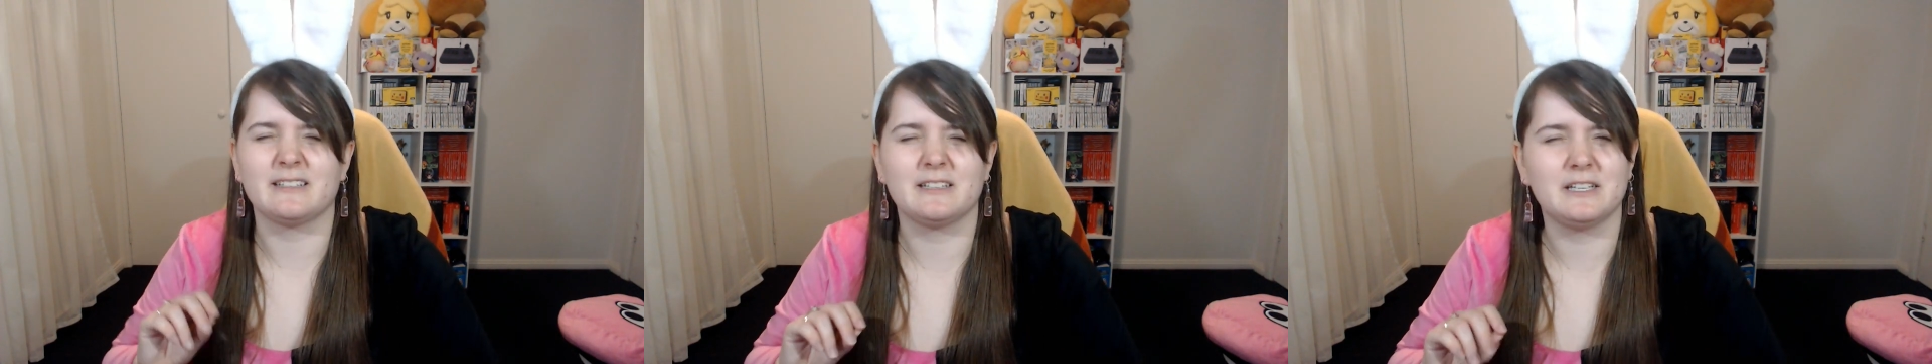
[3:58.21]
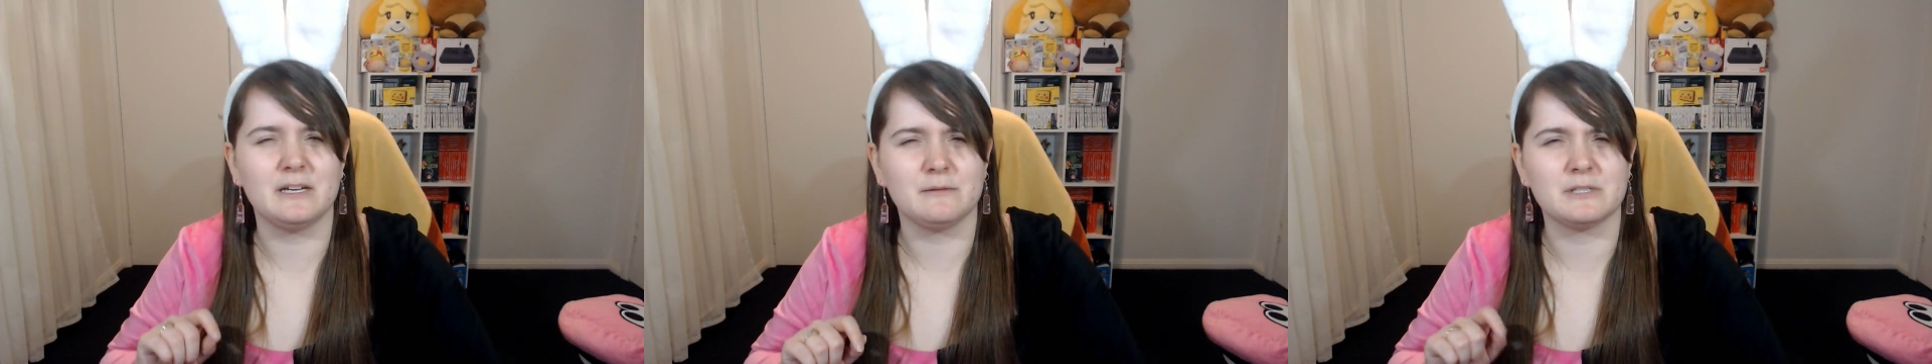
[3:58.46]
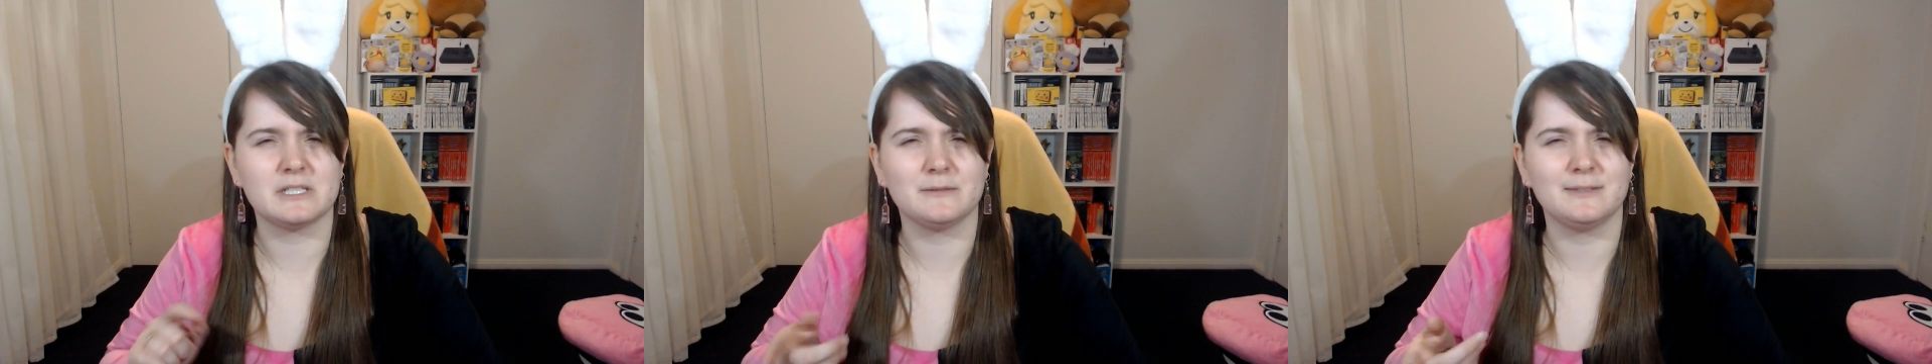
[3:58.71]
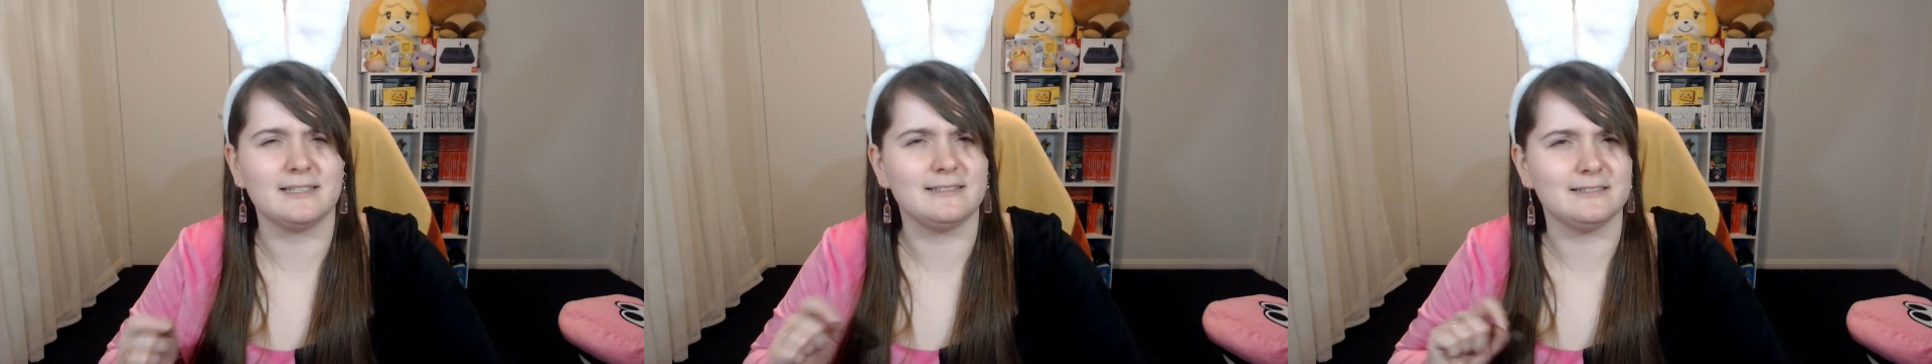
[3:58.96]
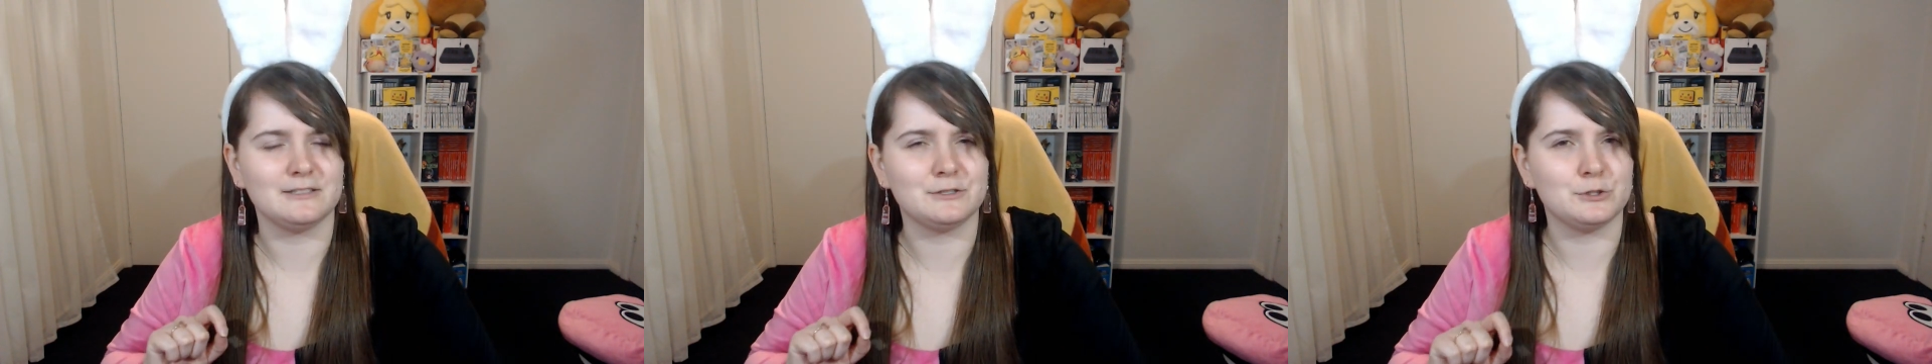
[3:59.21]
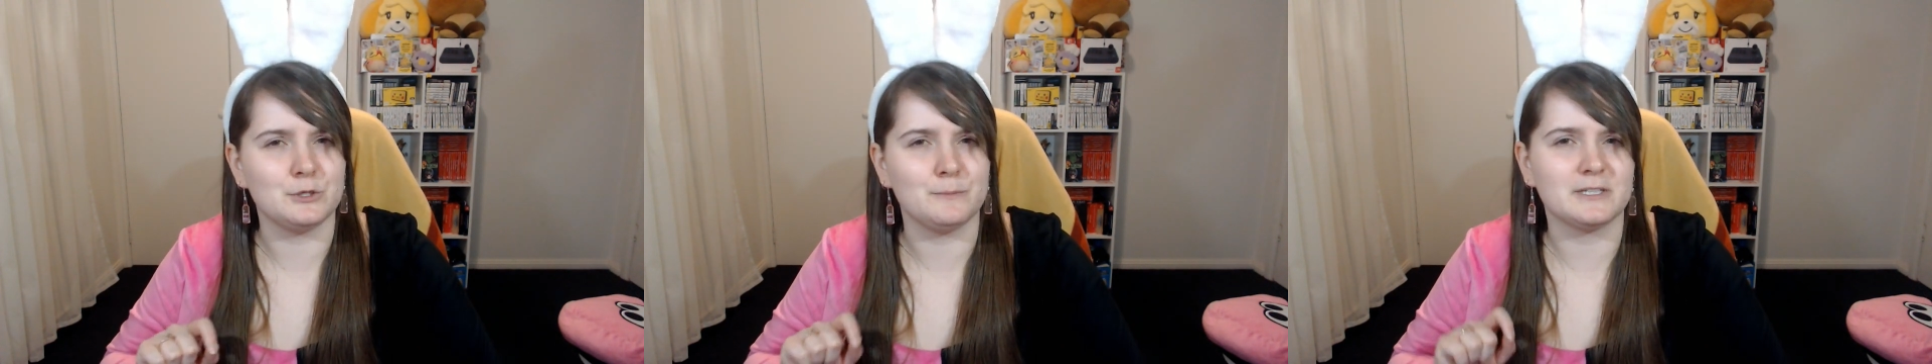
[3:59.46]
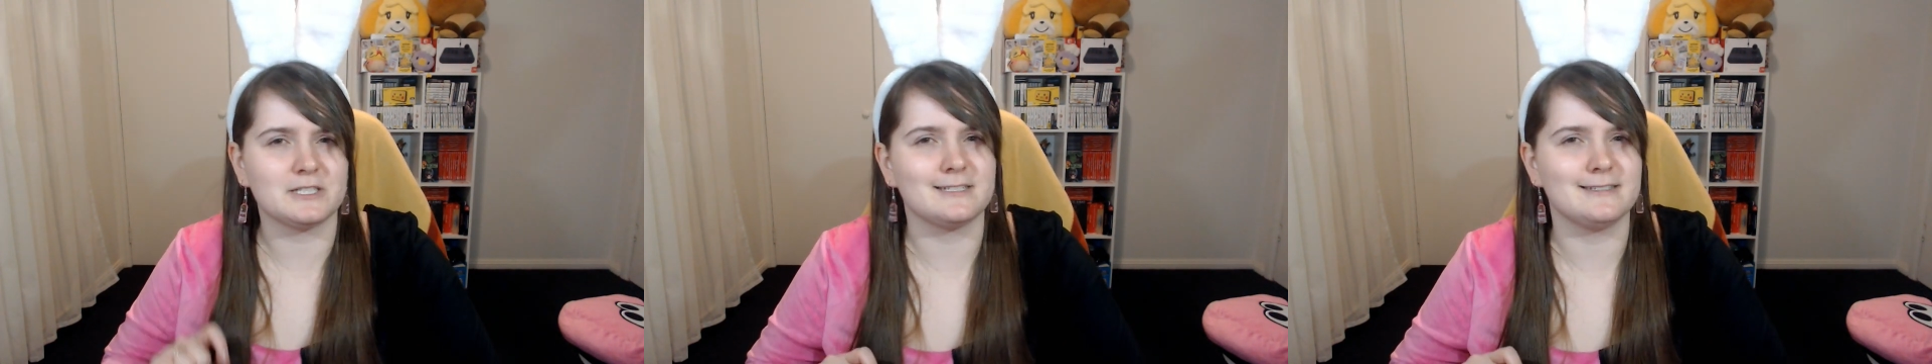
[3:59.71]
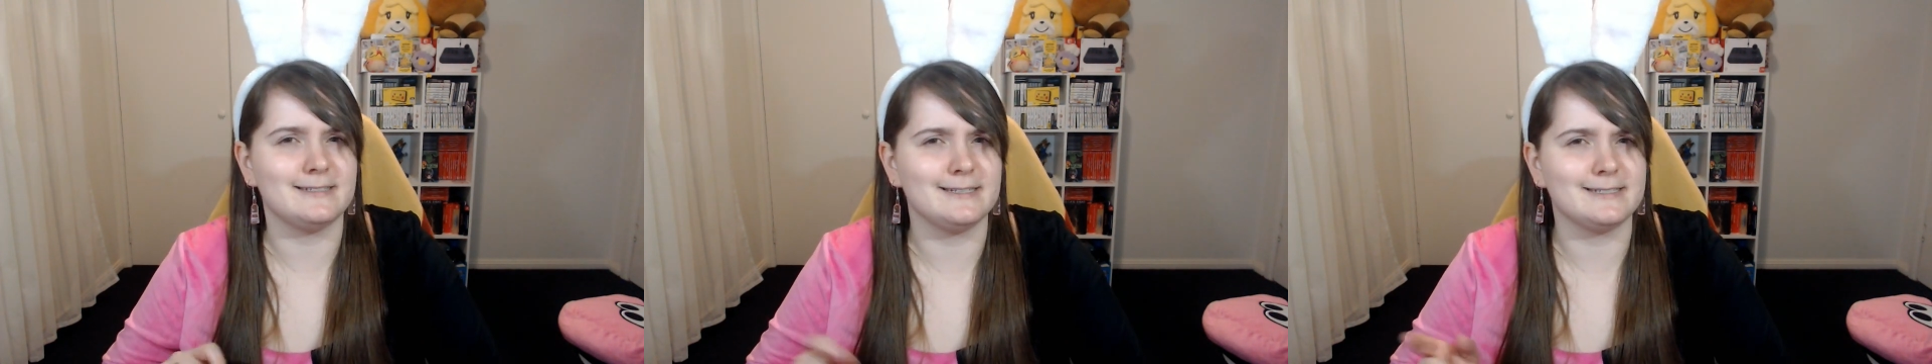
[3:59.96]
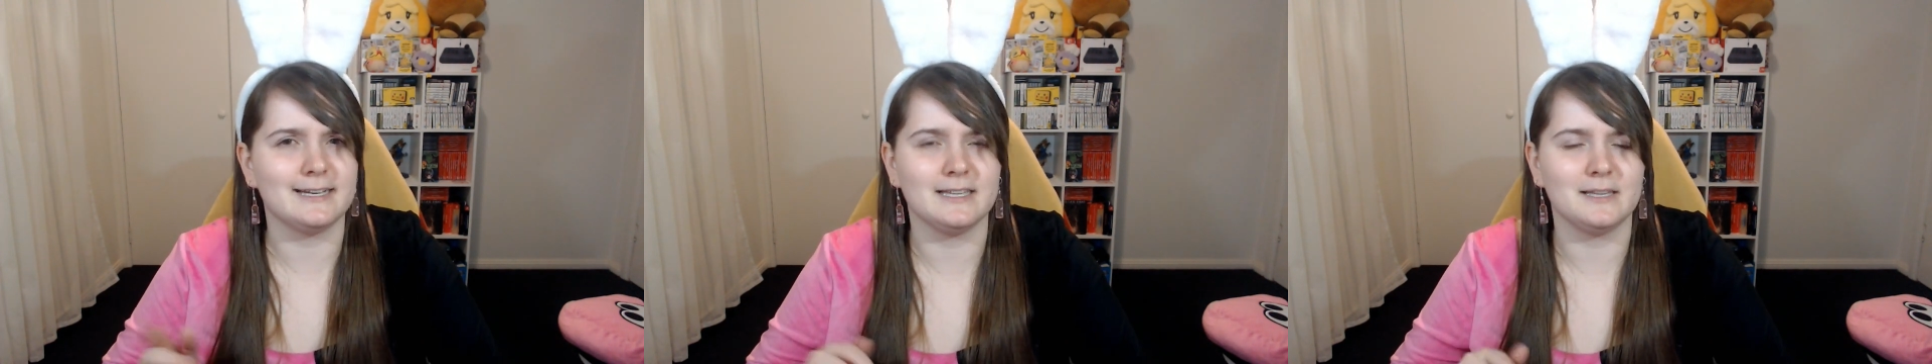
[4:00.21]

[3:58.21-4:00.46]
go into a little too much detail about